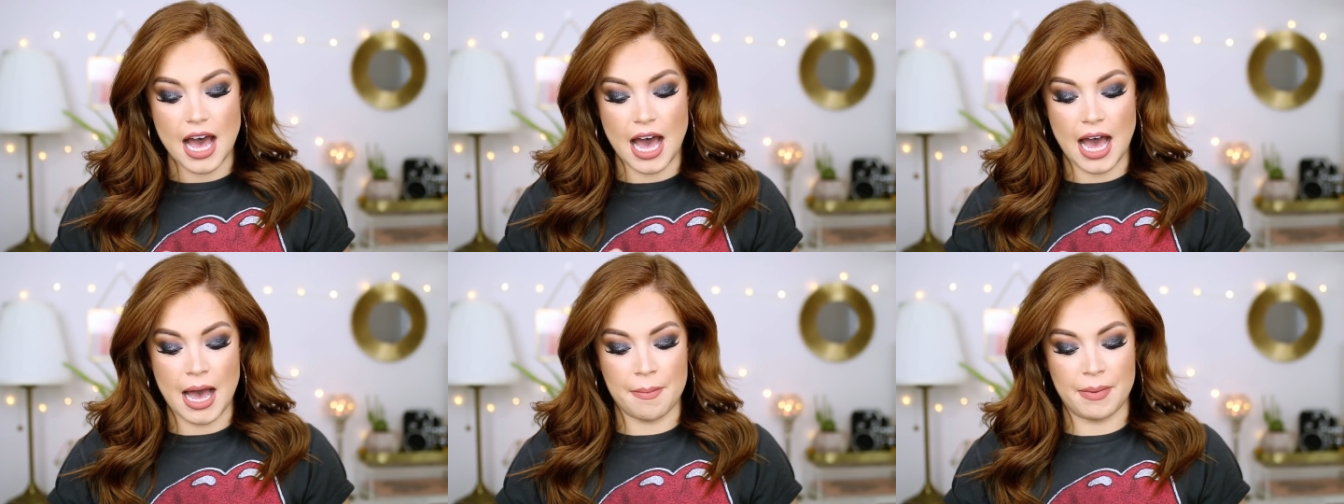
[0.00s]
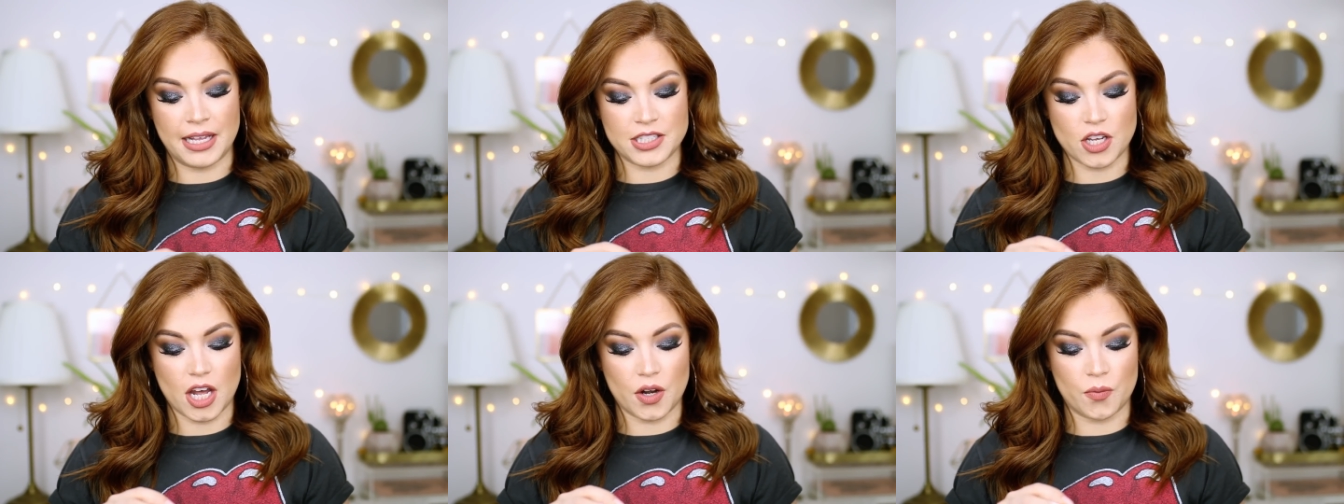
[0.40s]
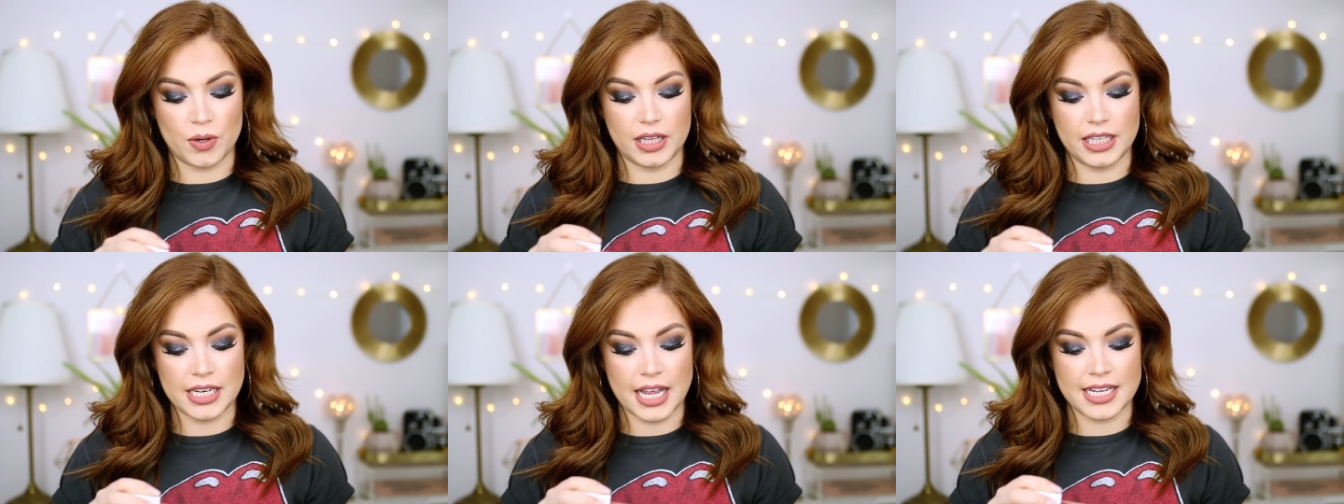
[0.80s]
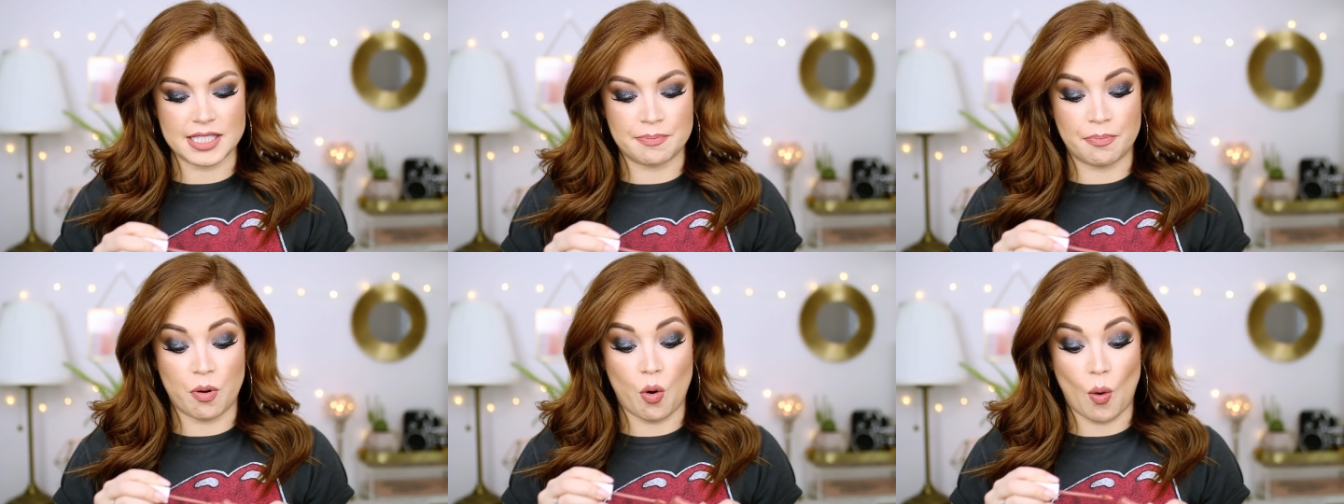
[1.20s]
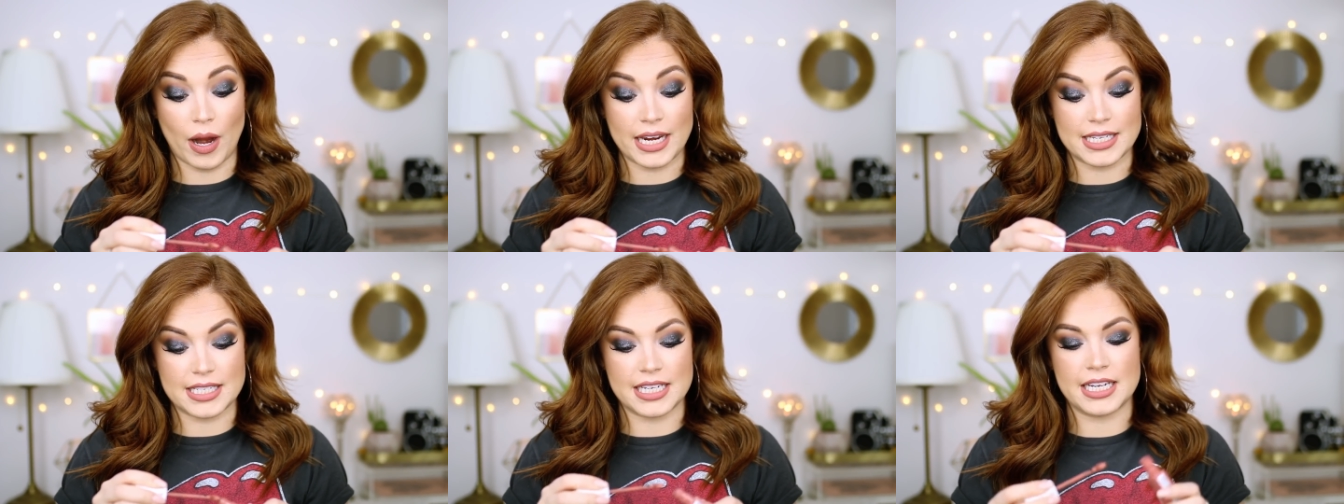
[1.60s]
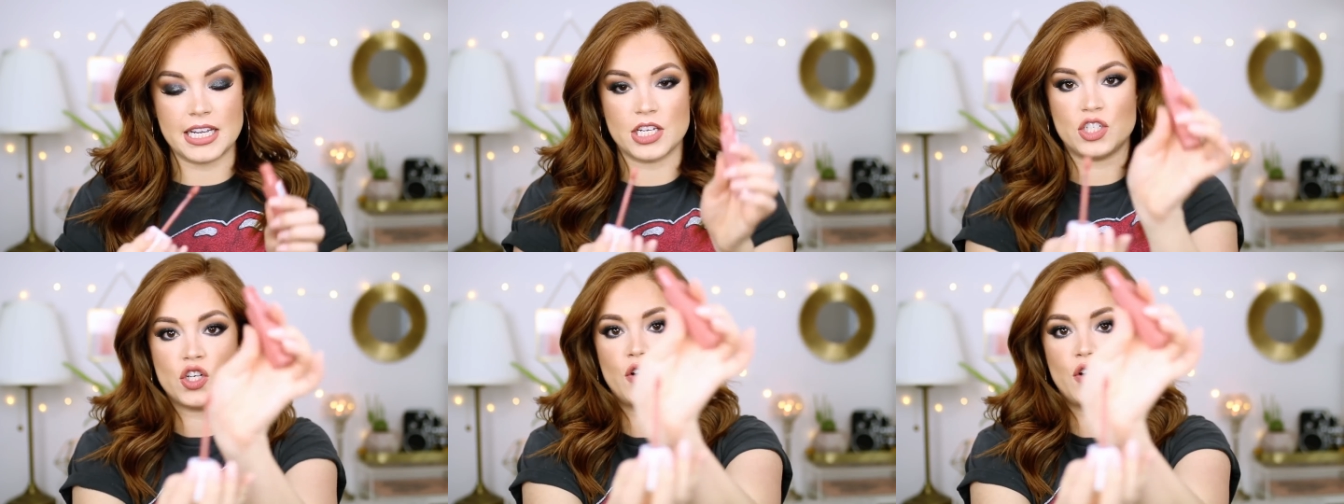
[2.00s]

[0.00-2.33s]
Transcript: Um, it's got a really nice pointy